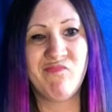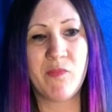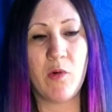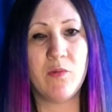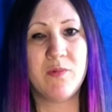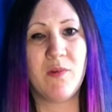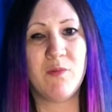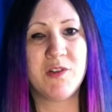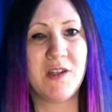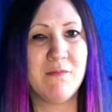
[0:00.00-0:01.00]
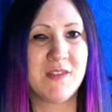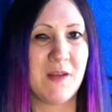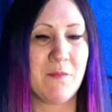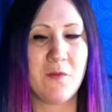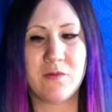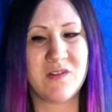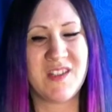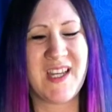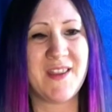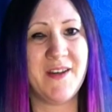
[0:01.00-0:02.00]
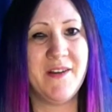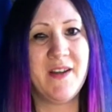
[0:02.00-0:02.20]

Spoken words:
Or would you keep them separate or together?